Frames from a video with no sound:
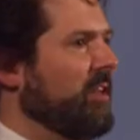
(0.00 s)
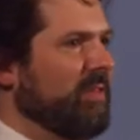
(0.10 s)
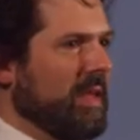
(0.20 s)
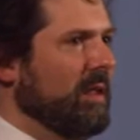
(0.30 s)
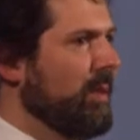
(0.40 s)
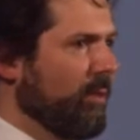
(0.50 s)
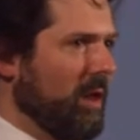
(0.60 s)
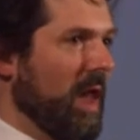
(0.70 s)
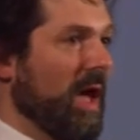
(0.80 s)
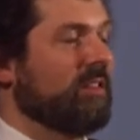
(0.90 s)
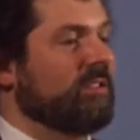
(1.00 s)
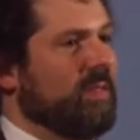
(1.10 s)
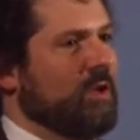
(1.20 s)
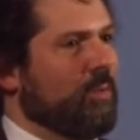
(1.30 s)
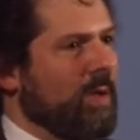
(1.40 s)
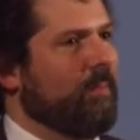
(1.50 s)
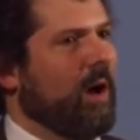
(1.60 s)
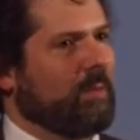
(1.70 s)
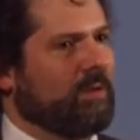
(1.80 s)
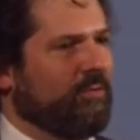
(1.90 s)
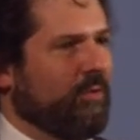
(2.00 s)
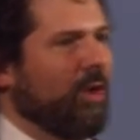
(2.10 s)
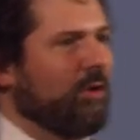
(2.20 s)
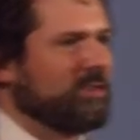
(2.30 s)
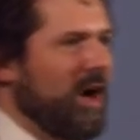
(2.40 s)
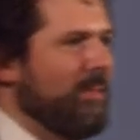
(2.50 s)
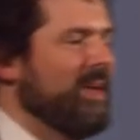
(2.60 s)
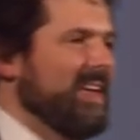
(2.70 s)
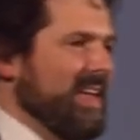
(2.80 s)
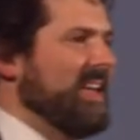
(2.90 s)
head of the Liberal Alliance in the European Parliament for a long time.